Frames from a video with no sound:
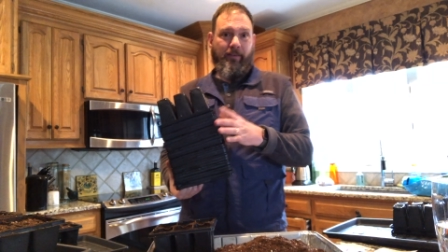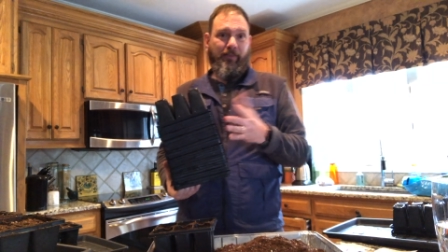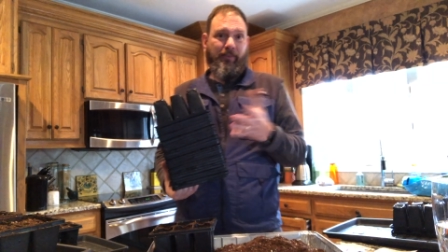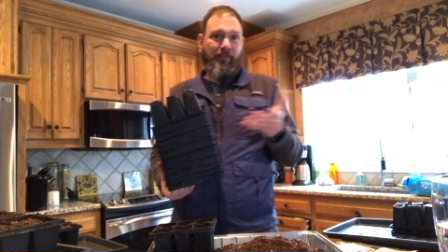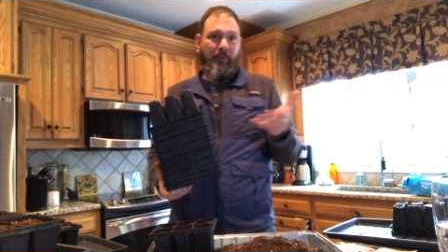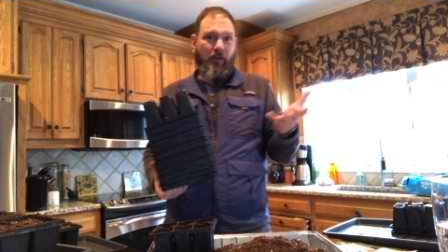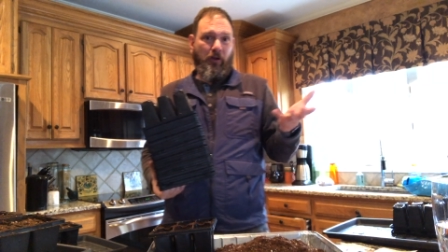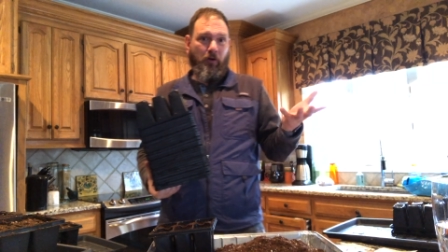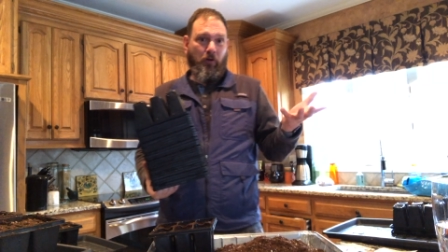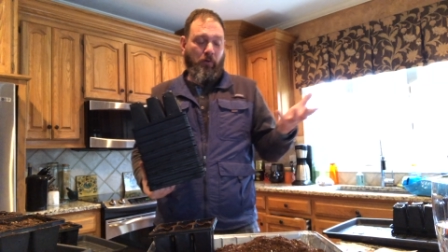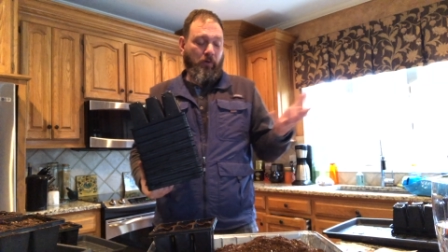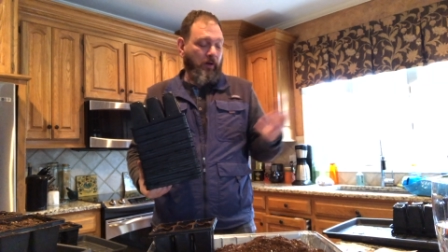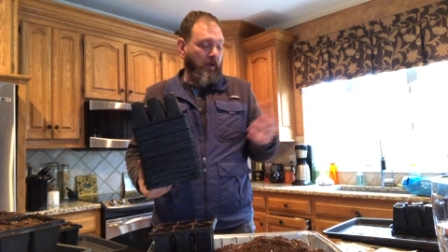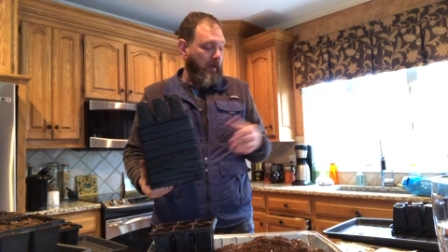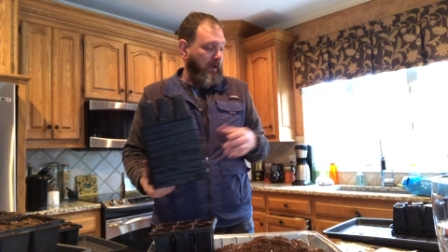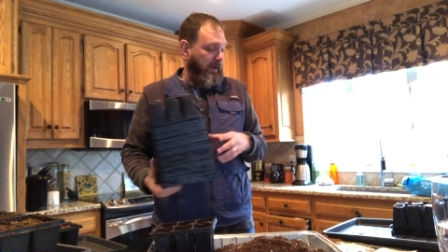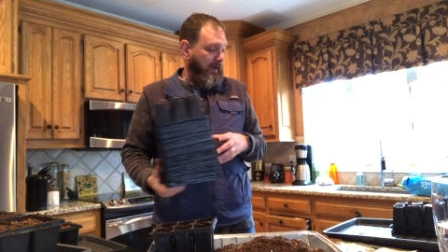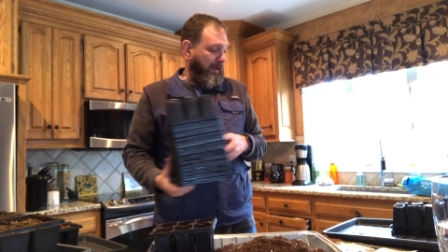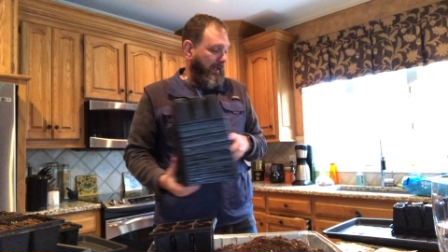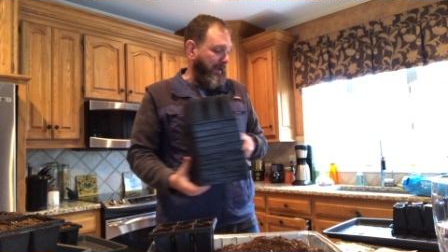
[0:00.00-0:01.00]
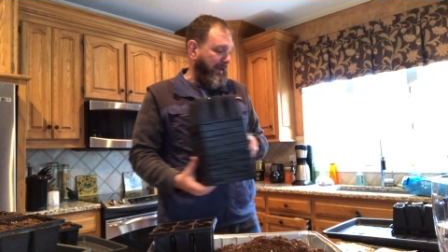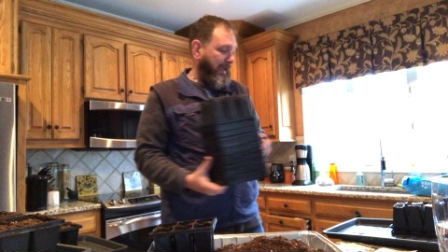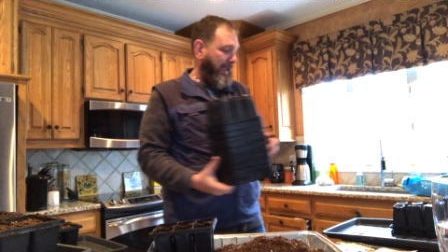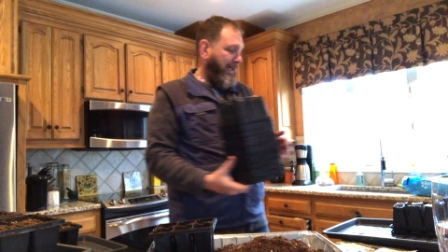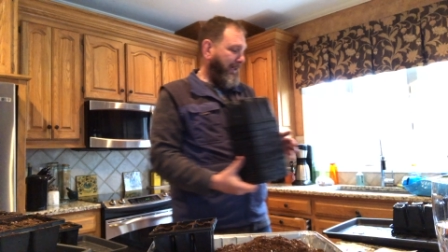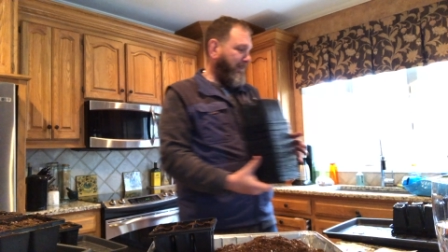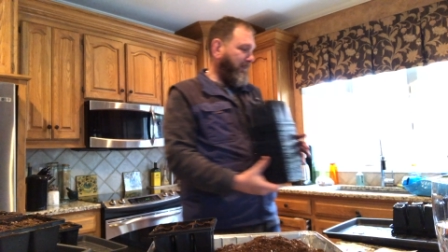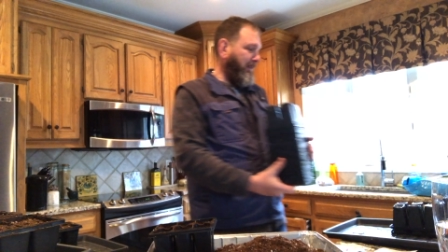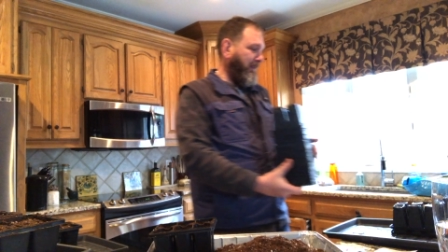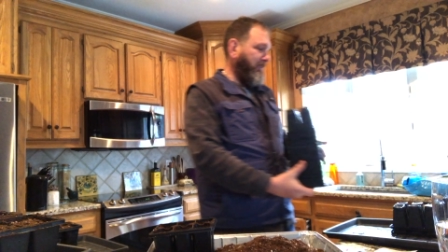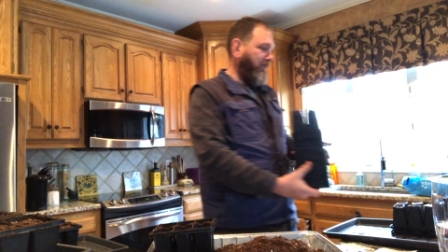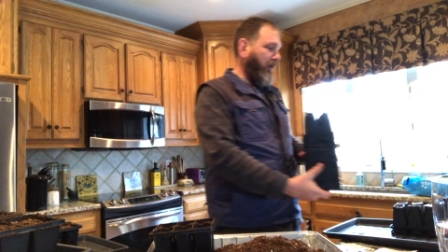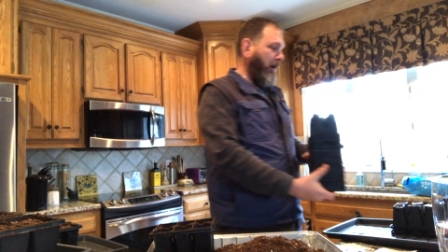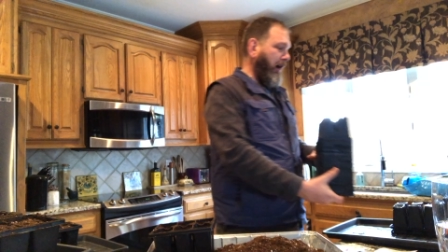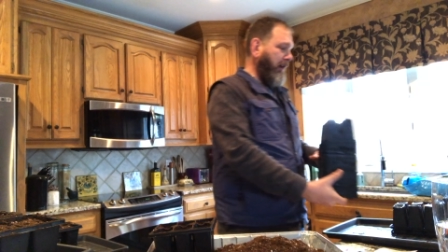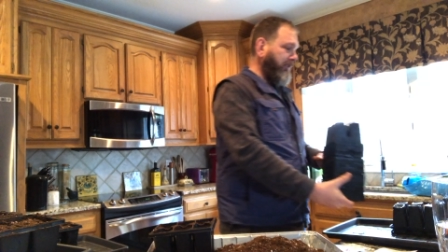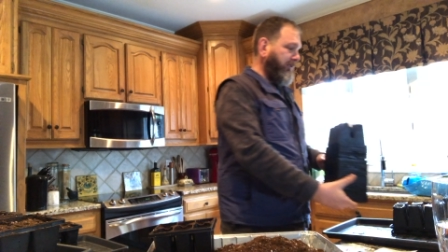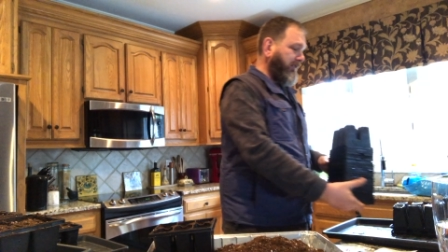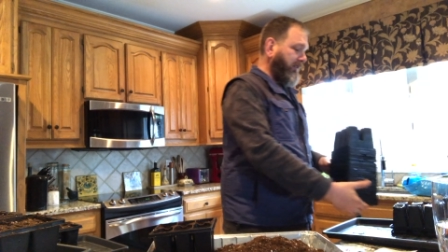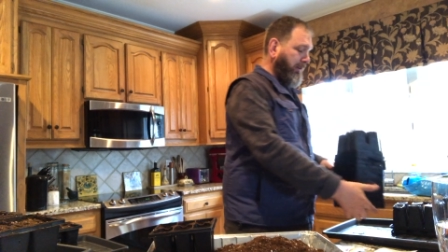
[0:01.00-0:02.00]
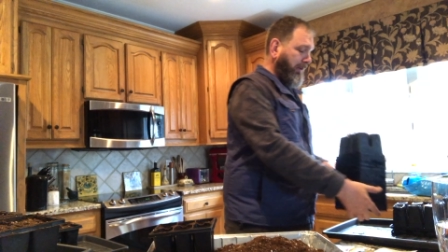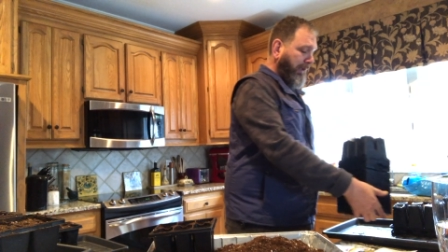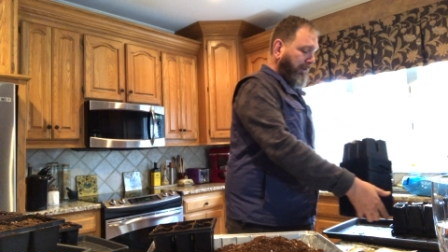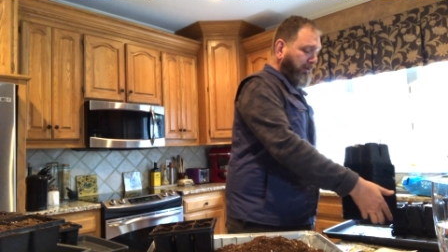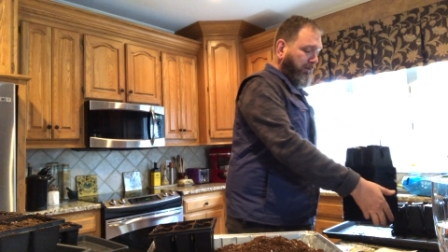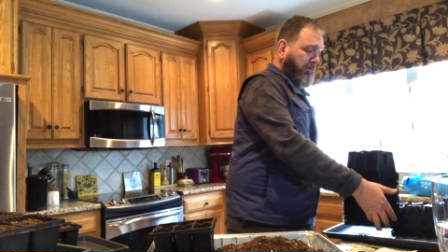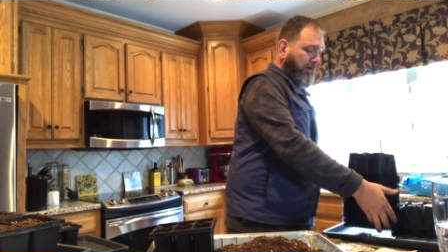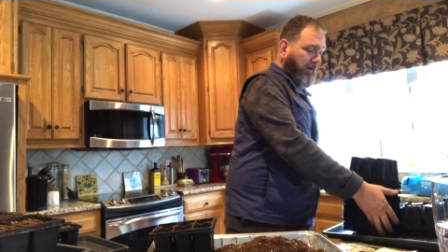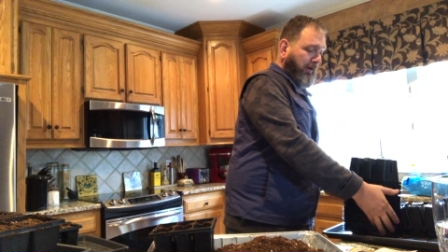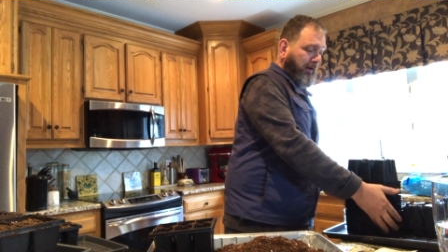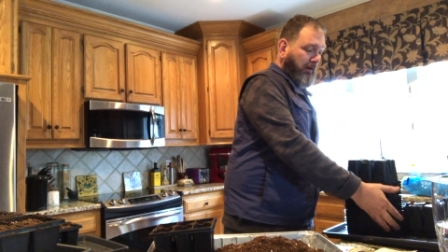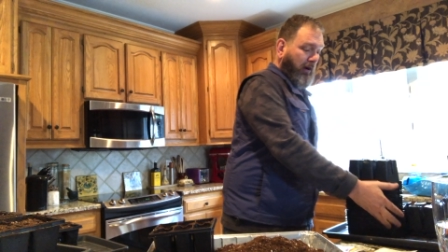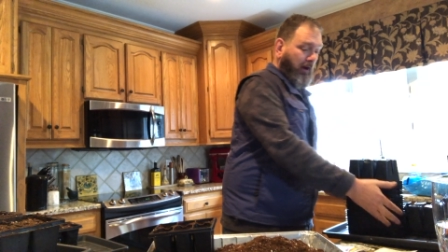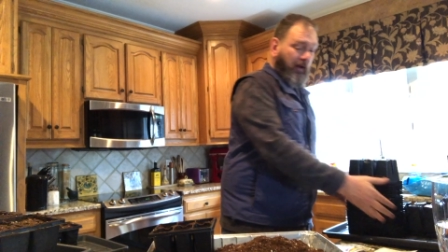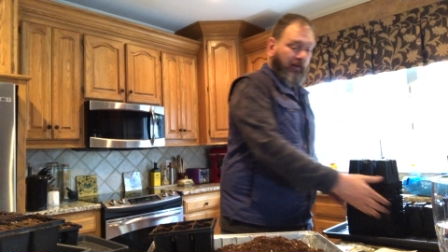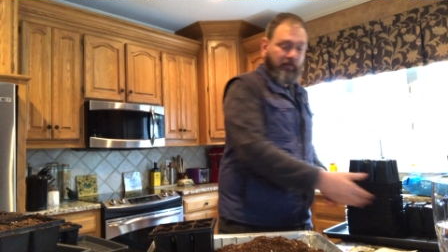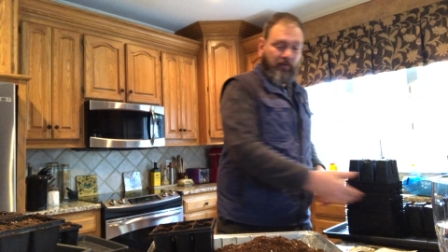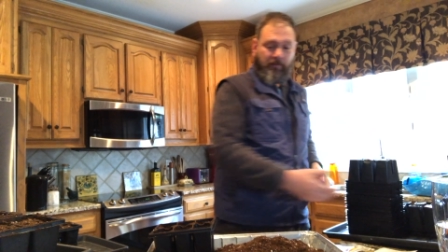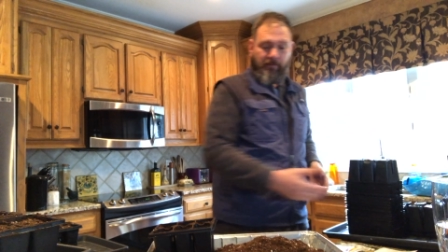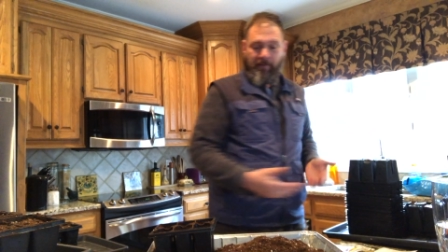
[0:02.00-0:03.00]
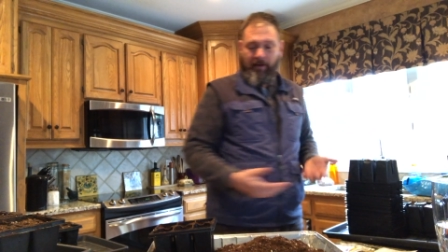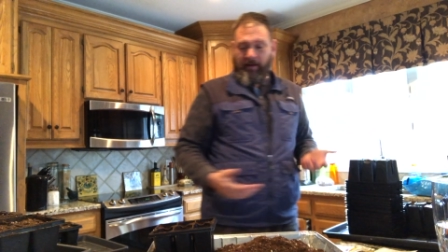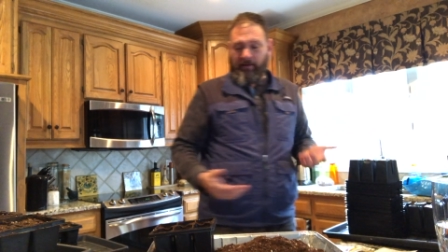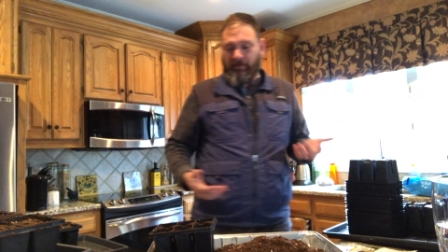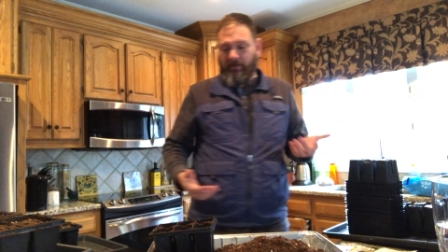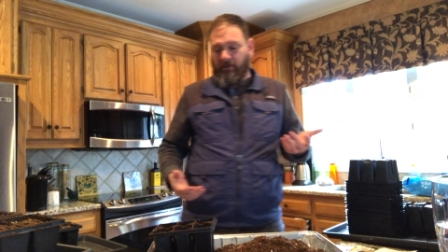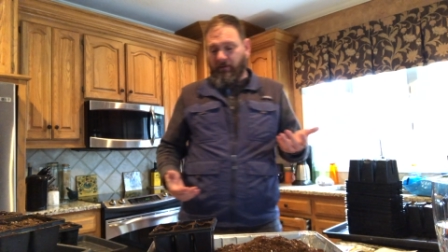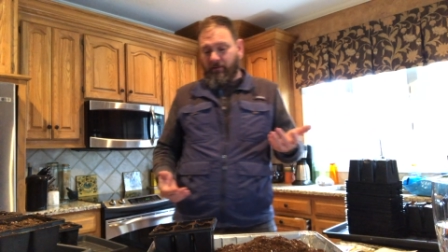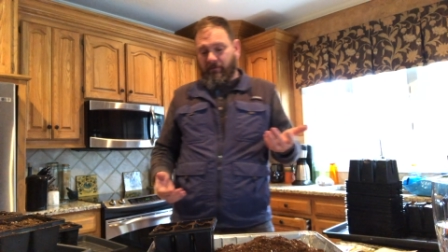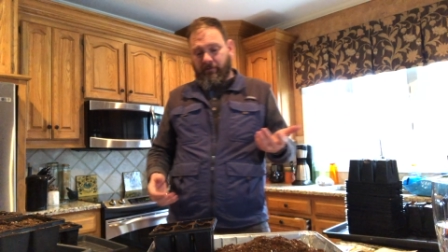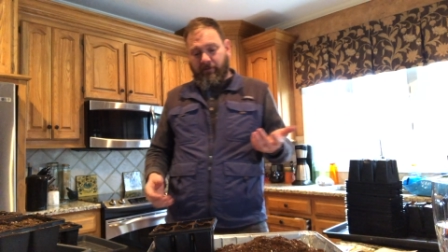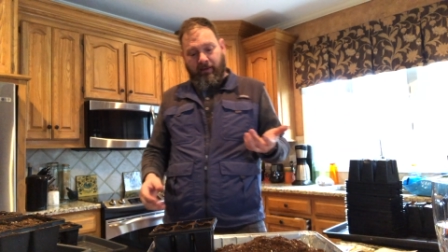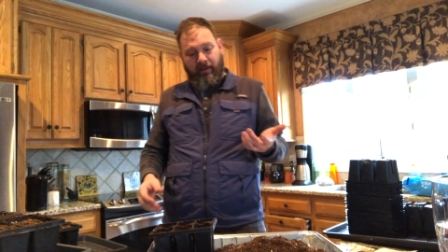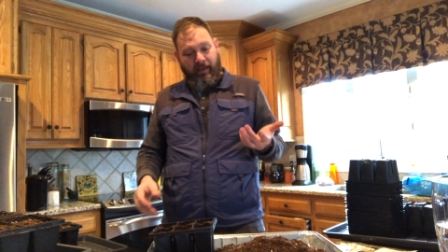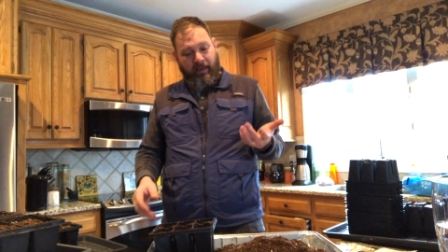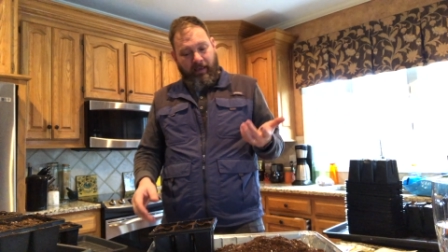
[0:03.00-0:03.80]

So again, it's very cost effective.